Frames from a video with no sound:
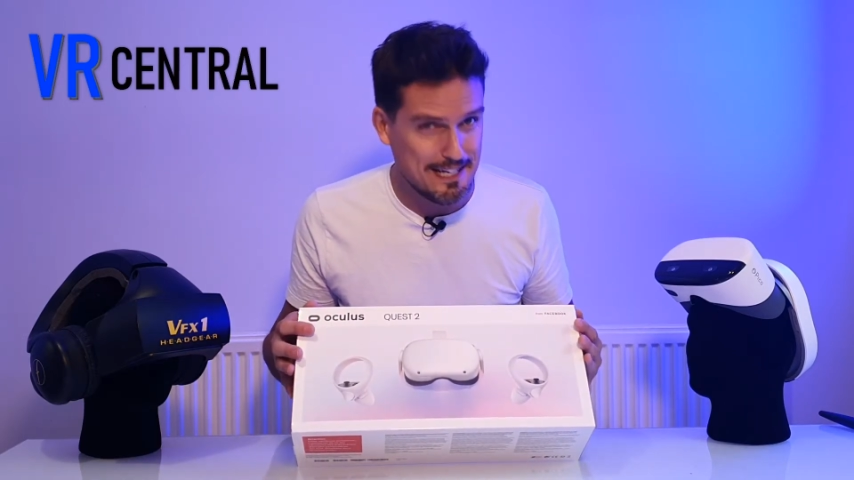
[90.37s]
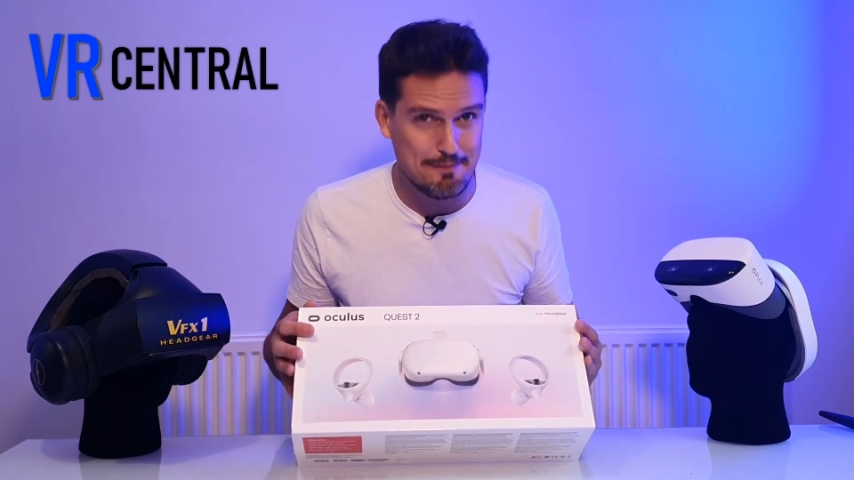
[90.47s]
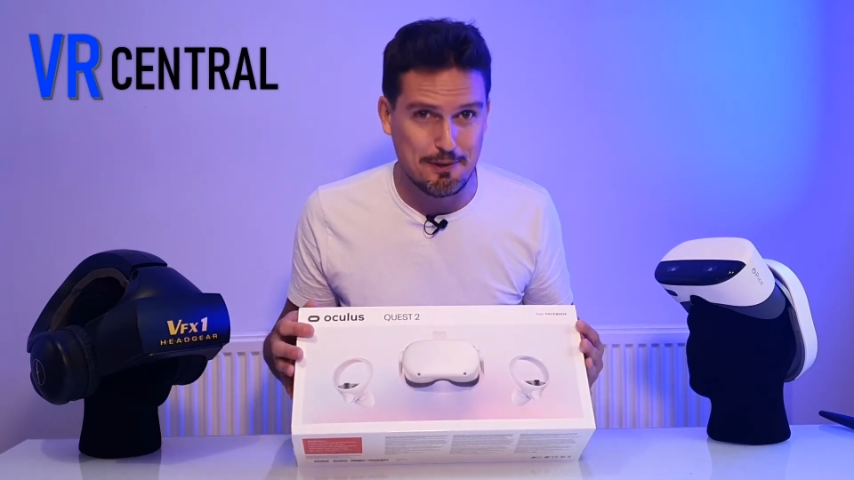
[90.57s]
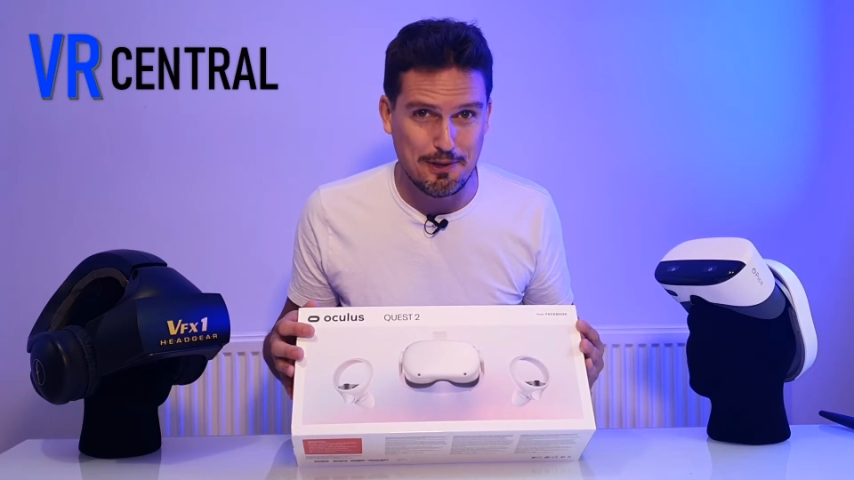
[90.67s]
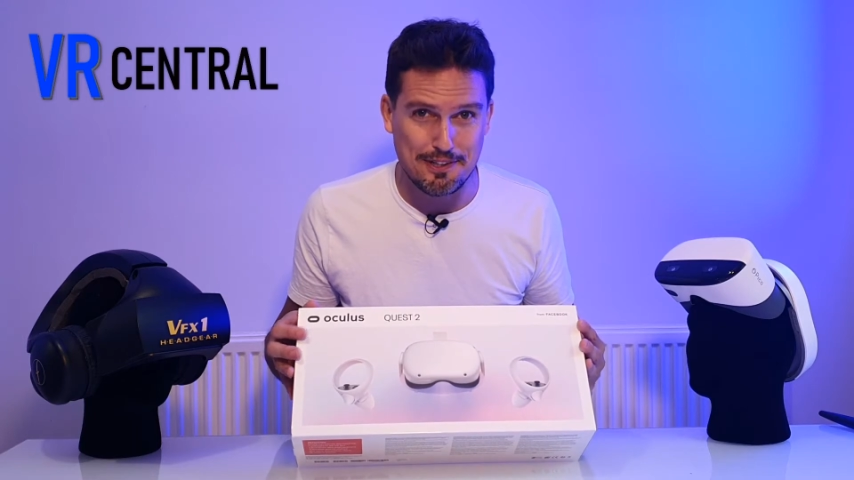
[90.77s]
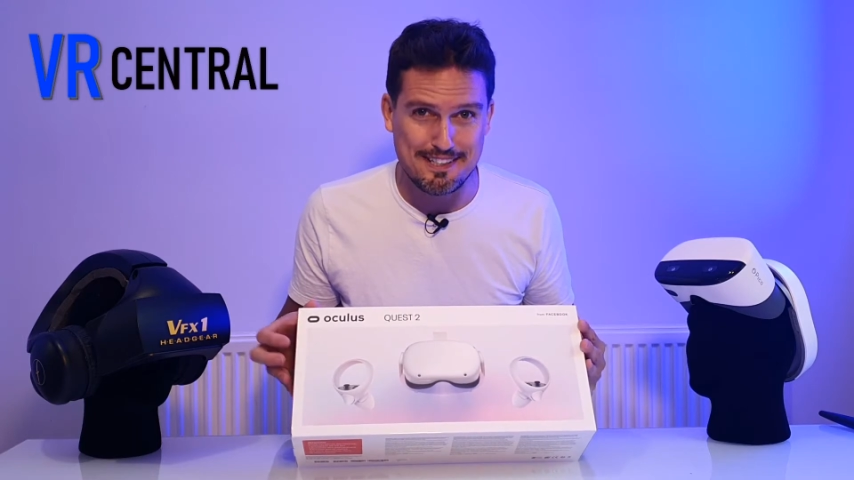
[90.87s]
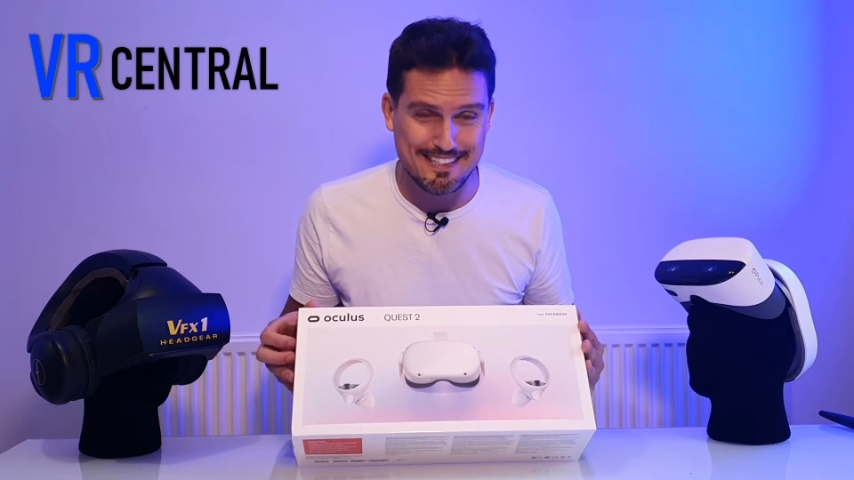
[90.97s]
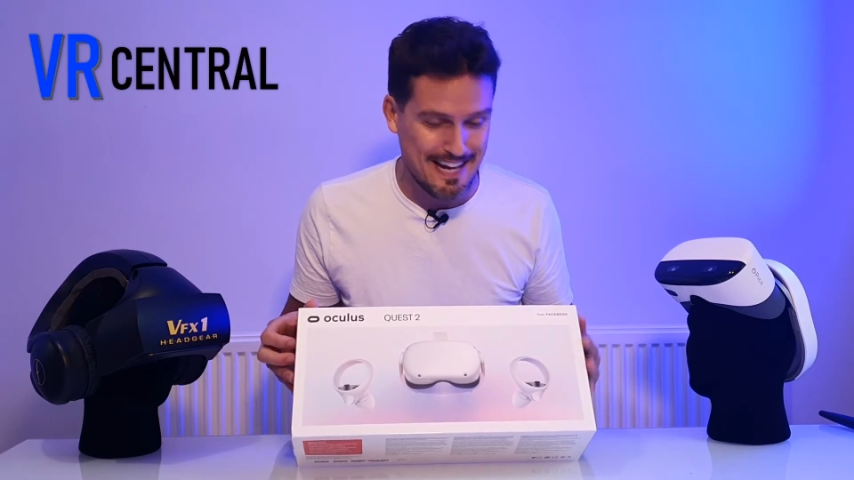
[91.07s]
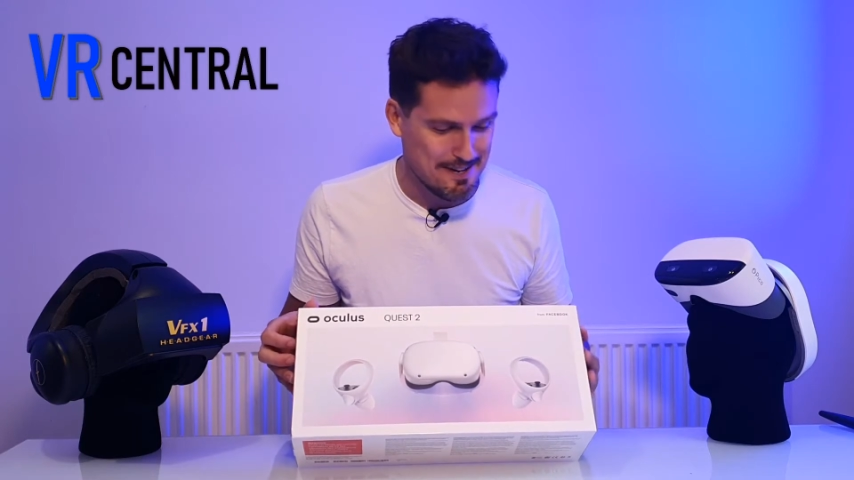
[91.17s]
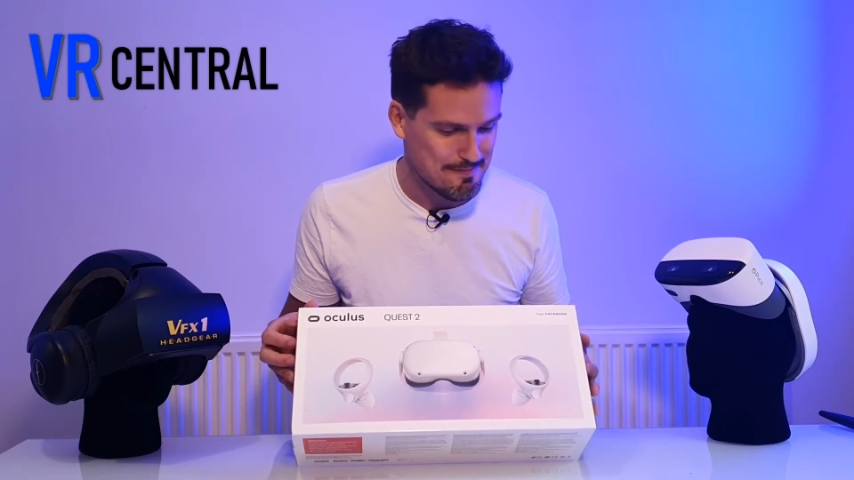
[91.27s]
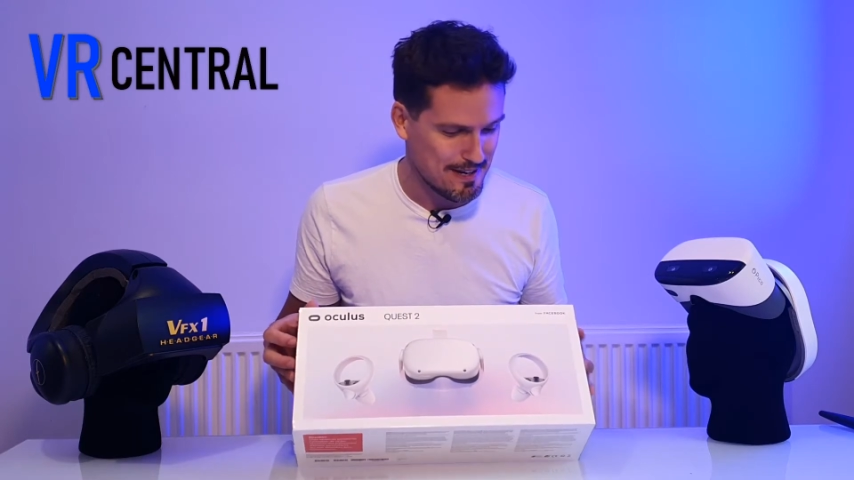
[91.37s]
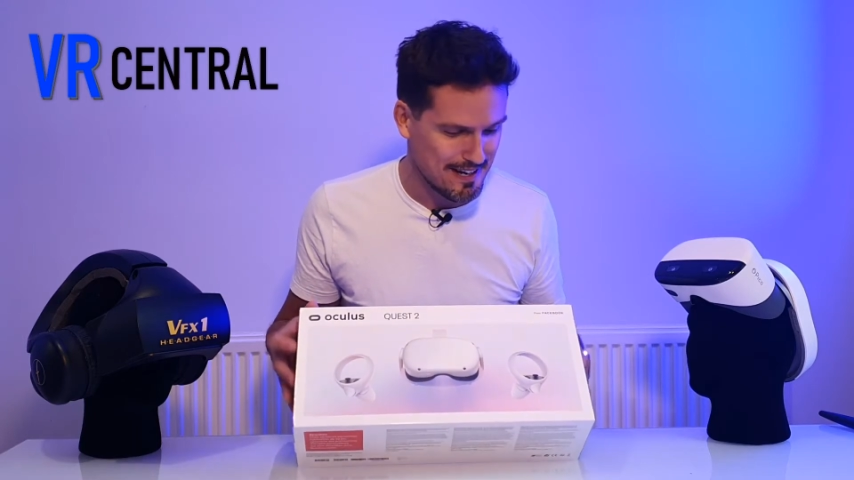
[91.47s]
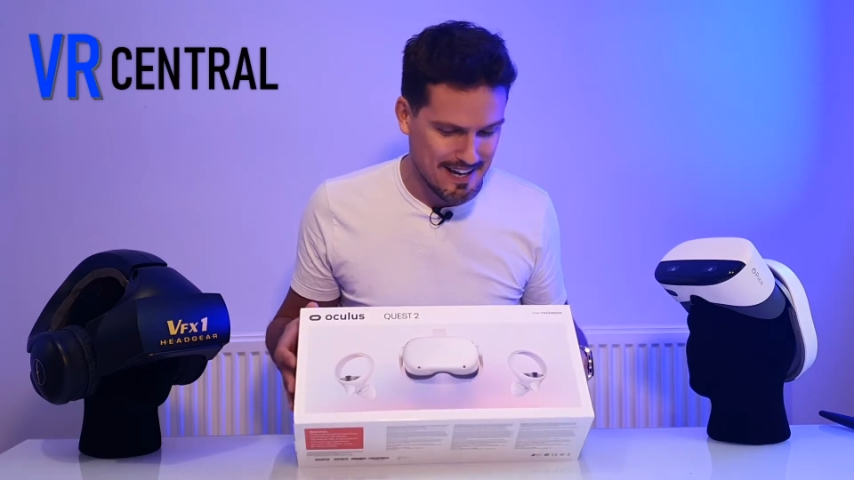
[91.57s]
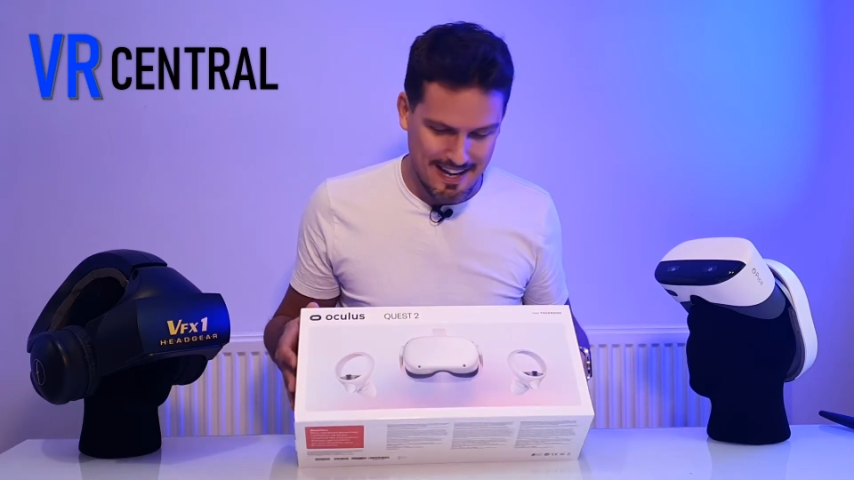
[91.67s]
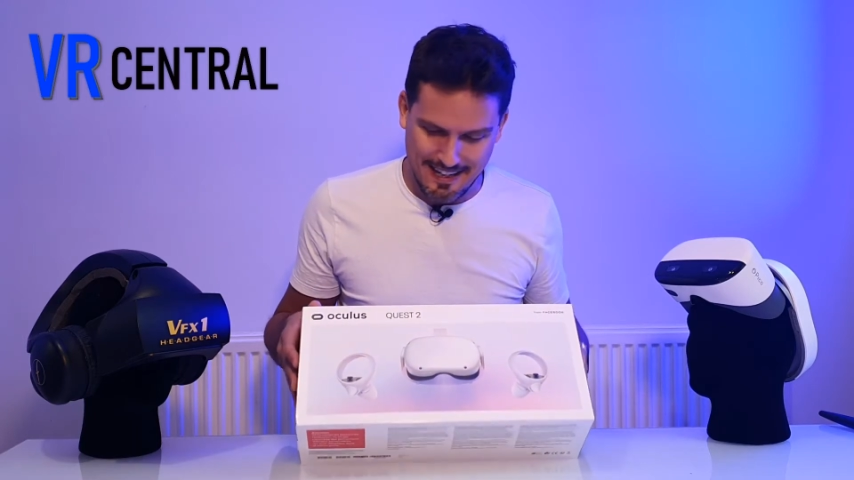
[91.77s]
keep costs down by